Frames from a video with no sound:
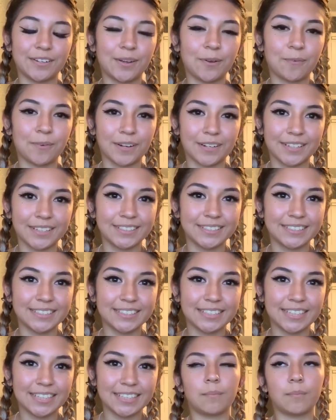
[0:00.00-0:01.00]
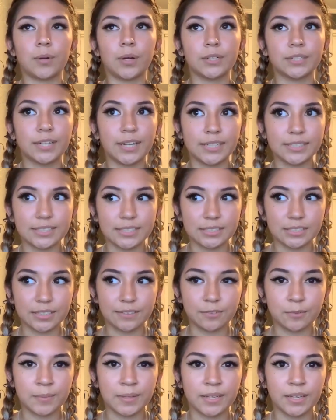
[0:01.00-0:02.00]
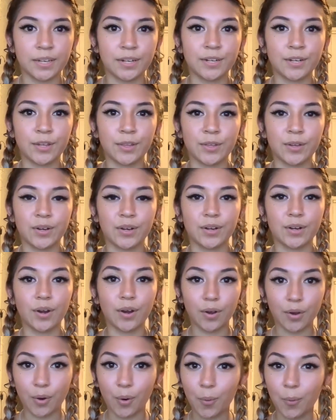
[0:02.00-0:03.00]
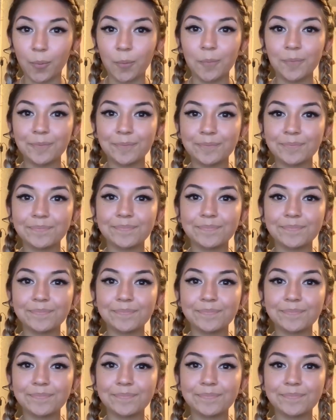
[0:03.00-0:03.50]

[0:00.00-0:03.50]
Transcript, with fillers: Network is. Broadcast has given me another home,